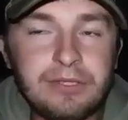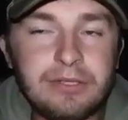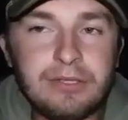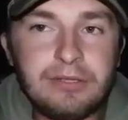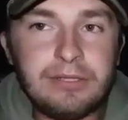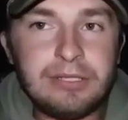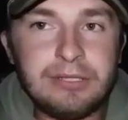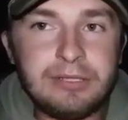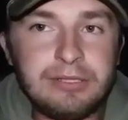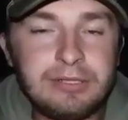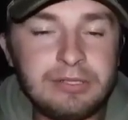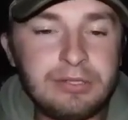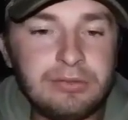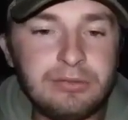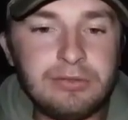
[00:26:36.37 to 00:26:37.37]
You
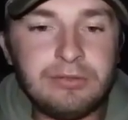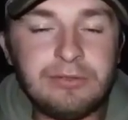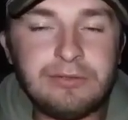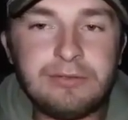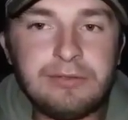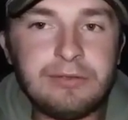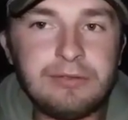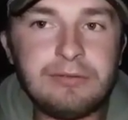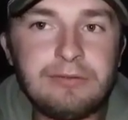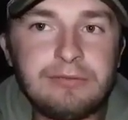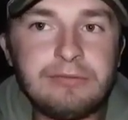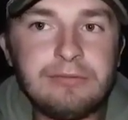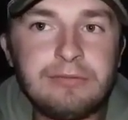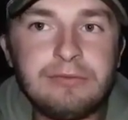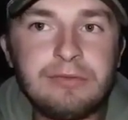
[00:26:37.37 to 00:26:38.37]
know, sort of
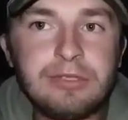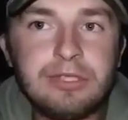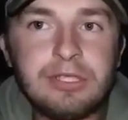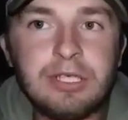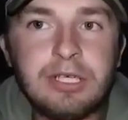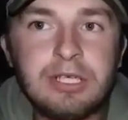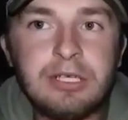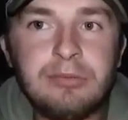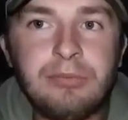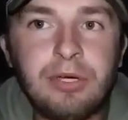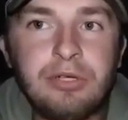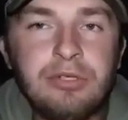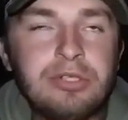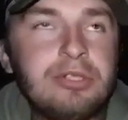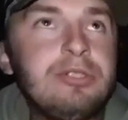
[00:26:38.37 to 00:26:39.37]
circle of
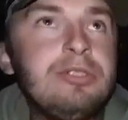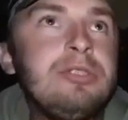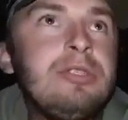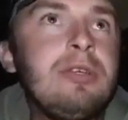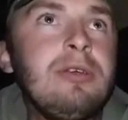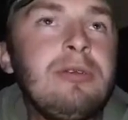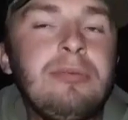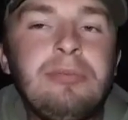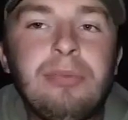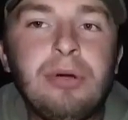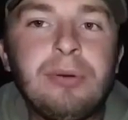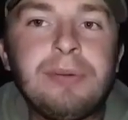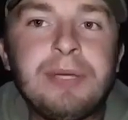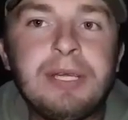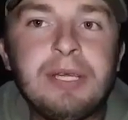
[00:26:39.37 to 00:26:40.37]
motion. So
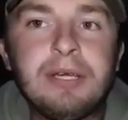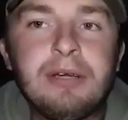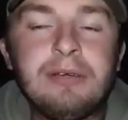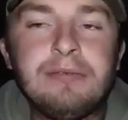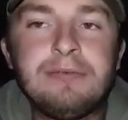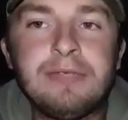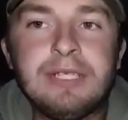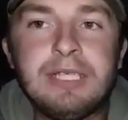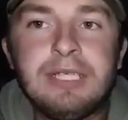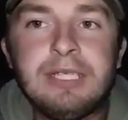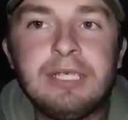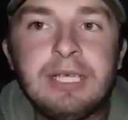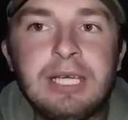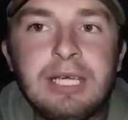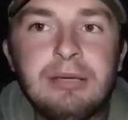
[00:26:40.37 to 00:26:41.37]
probably,
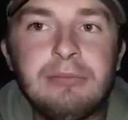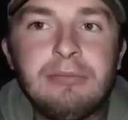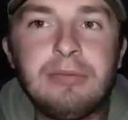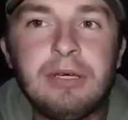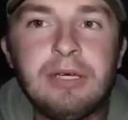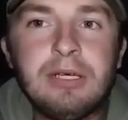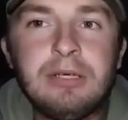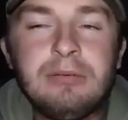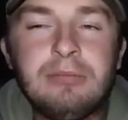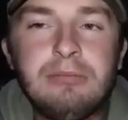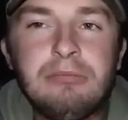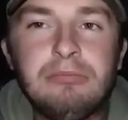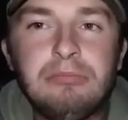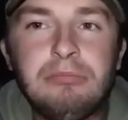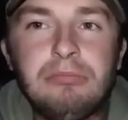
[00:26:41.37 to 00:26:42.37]
hopefully,
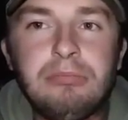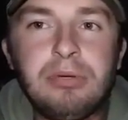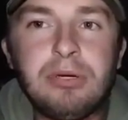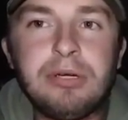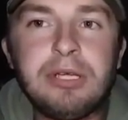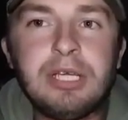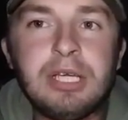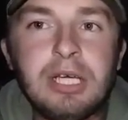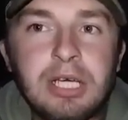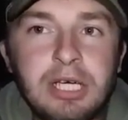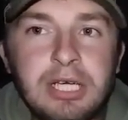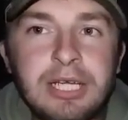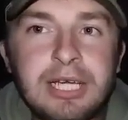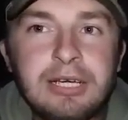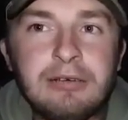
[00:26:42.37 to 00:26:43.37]
probably
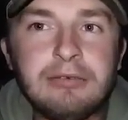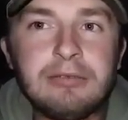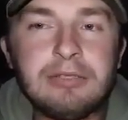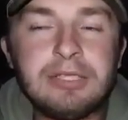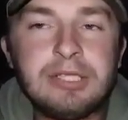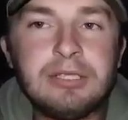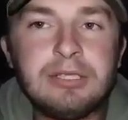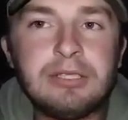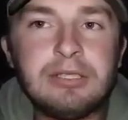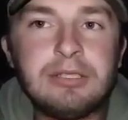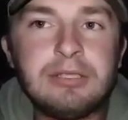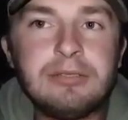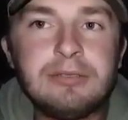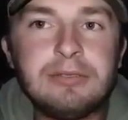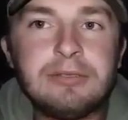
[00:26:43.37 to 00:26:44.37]
early hours
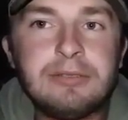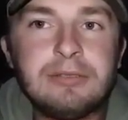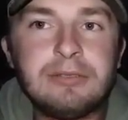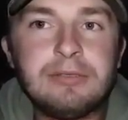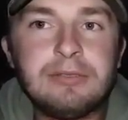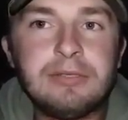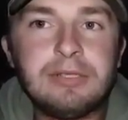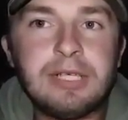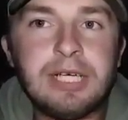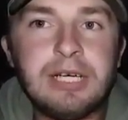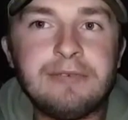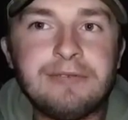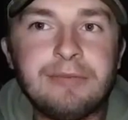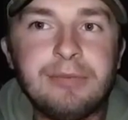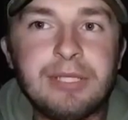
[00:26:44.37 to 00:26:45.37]

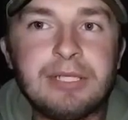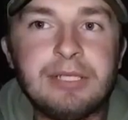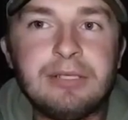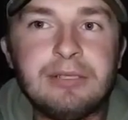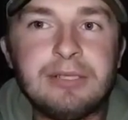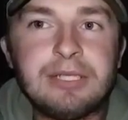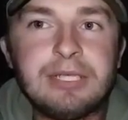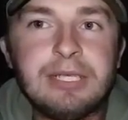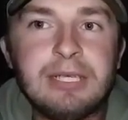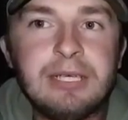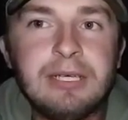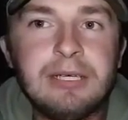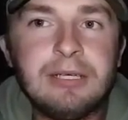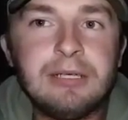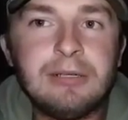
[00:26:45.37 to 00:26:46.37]
after midnight
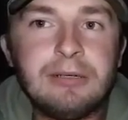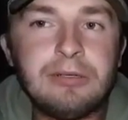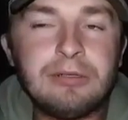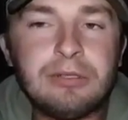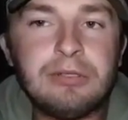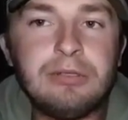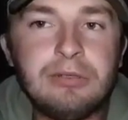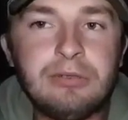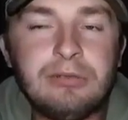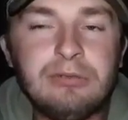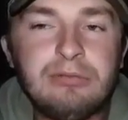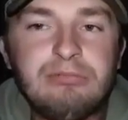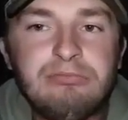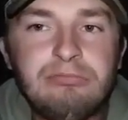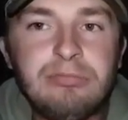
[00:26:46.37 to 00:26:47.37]
to,
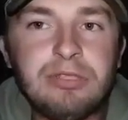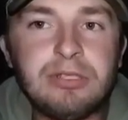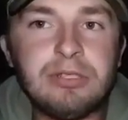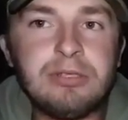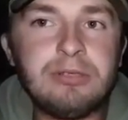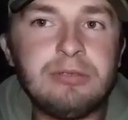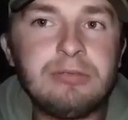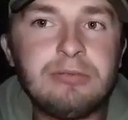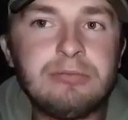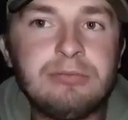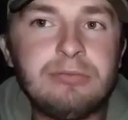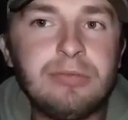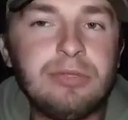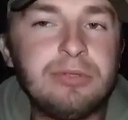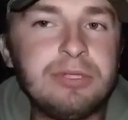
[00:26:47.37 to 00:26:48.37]
you know,
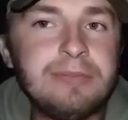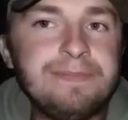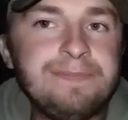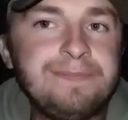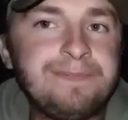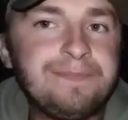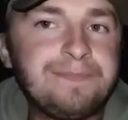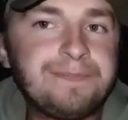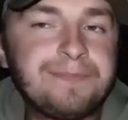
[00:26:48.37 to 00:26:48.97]
morning.